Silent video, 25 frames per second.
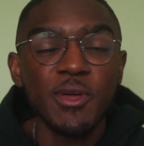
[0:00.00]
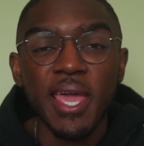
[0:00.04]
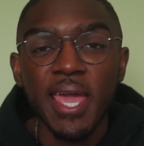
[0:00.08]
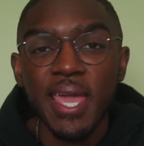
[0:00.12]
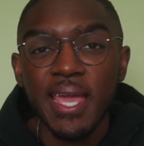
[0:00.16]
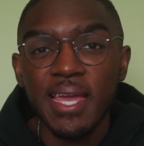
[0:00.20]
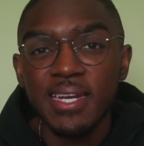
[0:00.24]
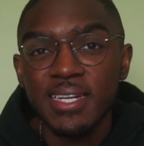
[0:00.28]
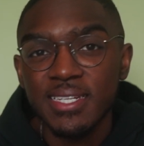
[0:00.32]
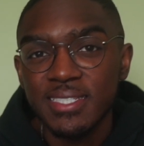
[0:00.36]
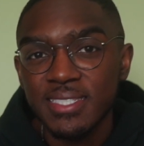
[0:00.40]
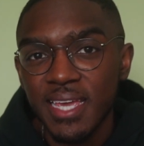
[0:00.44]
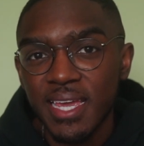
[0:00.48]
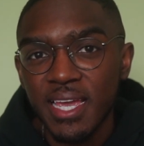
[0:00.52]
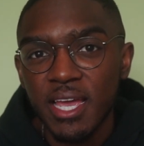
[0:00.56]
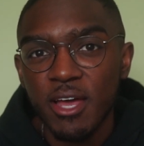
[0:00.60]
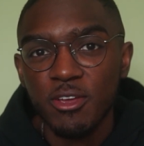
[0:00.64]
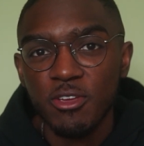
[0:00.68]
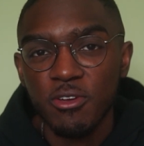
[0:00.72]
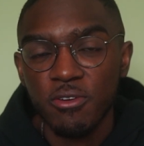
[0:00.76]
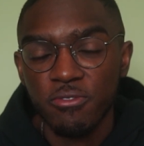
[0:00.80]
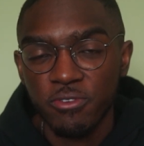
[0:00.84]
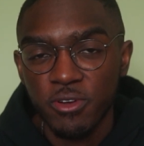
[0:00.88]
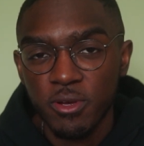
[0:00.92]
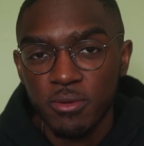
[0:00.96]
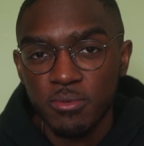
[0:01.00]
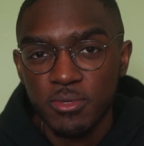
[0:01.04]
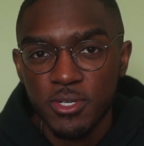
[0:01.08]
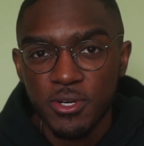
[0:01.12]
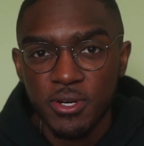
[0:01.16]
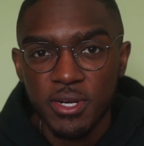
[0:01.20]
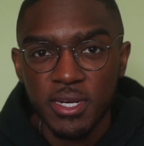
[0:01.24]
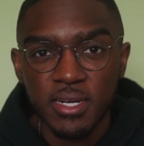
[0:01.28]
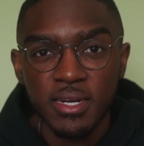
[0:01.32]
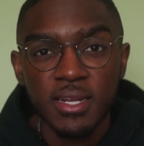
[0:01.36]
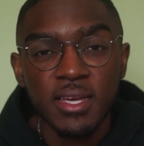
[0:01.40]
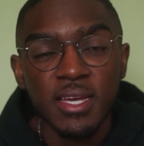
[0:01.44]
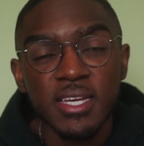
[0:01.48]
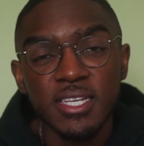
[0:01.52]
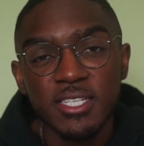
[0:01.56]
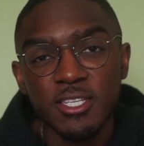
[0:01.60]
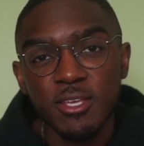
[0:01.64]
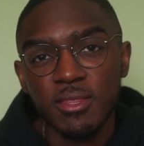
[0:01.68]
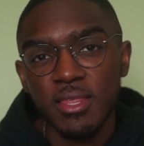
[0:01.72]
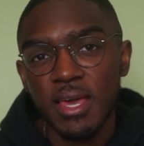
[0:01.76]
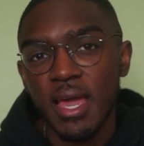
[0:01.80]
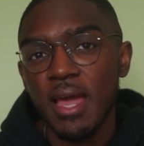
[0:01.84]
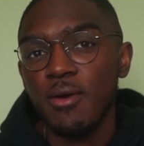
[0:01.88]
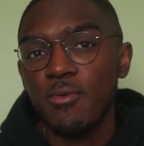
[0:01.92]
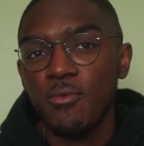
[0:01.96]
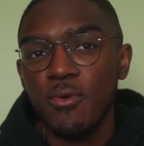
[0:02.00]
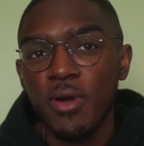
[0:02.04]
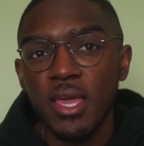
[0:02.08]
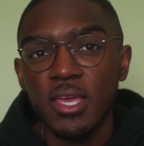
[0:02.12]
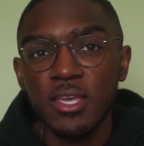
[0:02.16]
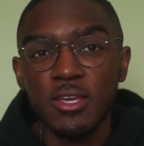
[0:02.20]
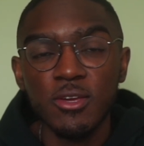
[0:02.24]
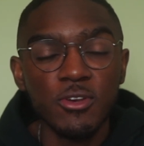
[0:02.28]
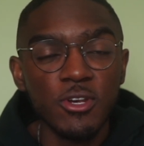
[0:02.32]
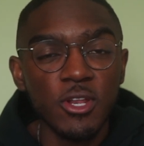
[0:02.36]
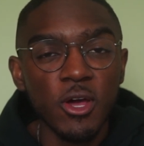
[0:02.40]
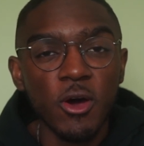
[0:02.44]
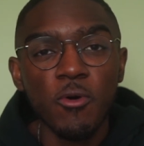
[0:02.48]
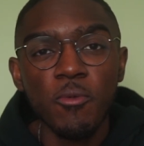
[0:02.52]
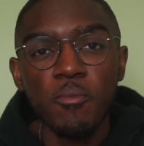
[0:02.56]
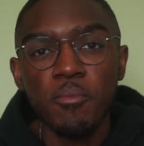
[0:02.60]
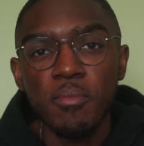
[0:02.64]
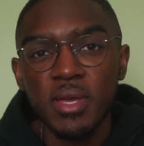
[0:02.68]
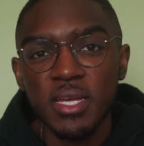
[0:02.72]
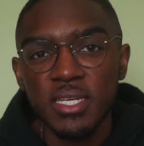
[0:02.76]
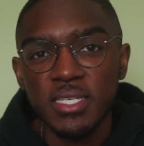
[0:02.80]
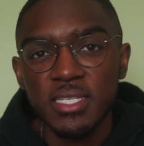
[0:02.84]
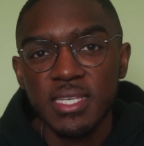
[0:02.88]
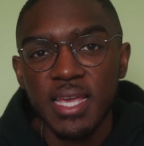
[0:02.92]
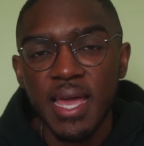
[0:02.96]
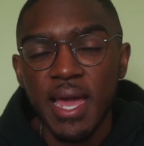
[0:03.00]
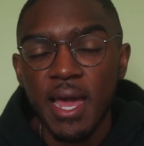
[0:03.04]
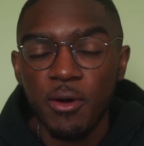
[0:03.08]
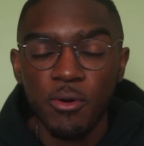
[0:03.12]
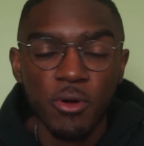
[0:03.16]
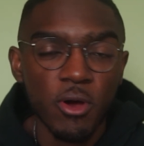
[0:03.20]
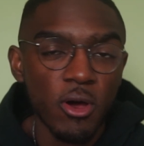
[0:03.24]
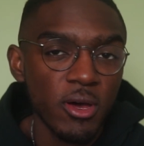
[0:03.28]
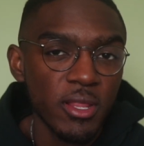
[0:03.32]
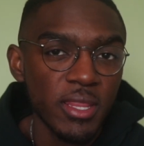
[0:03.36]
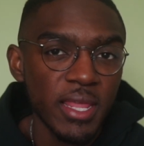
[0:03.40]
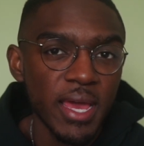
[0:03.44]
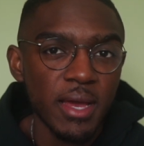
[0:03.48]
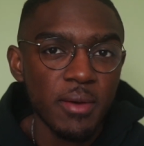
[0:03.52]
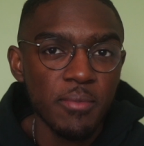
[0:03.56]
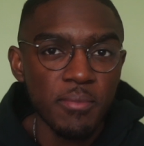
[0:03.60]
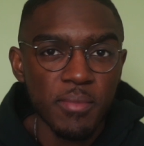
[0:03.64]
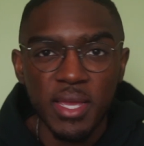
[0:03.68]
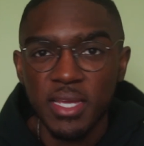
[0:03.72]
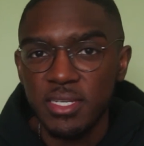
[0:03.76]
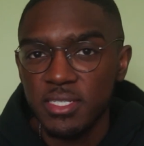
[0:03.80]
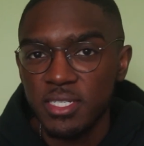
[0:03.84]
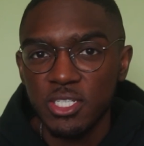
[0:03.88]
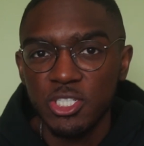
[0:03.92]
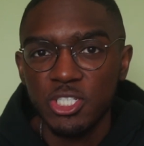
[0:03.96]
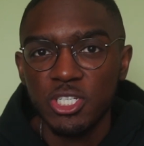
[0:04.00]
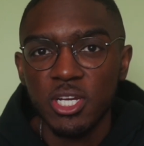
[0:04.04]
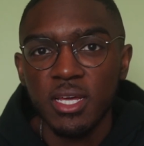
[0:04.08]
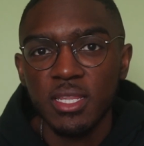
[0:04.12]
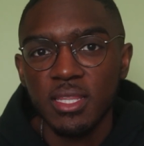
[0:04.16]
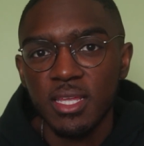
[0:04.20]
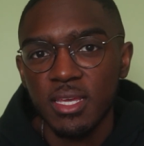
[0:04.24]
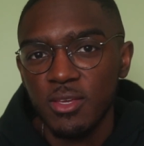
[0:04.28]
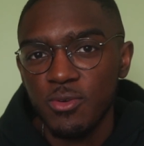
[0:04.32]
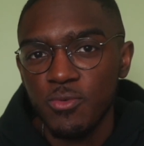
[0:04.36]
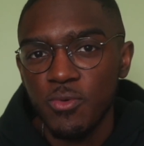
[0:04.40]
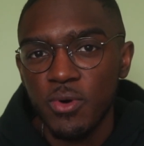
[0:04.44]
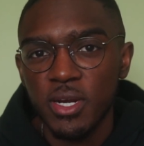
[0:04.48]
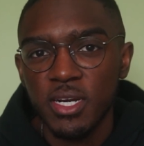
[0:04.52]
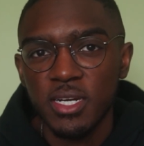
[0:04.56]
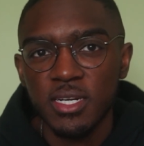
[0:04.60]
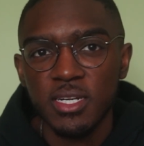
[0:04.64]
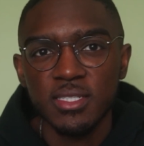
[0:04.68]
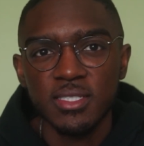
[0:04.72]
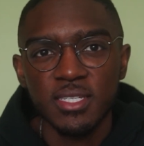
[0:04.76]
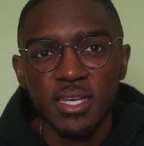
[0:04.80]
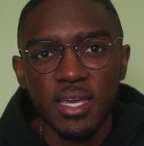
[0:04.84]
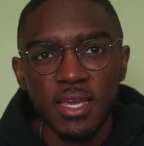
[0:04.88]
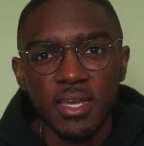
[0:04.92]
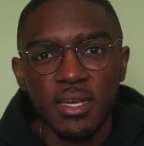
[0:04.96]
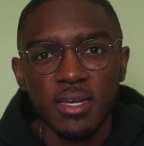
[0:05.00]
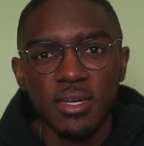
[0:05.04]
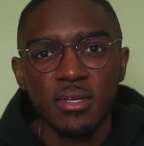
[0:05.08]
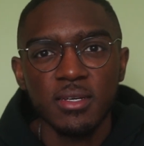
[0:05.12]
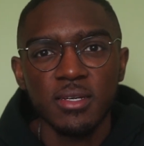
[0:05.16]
hey, to take out your film screen so that way you don't miss out on that amazing shot that you wanted to take.